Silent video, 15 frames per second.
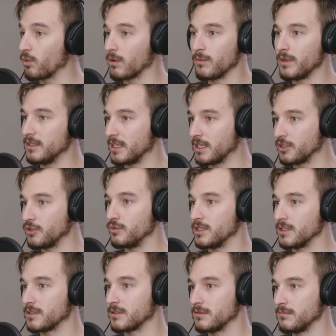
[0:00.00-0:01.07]
we're willing to
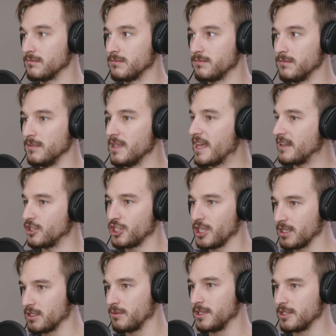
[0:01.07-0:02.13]
just lend
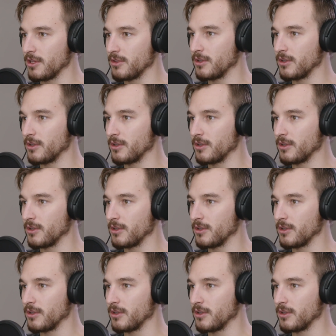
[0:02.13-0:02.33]
shit to each other.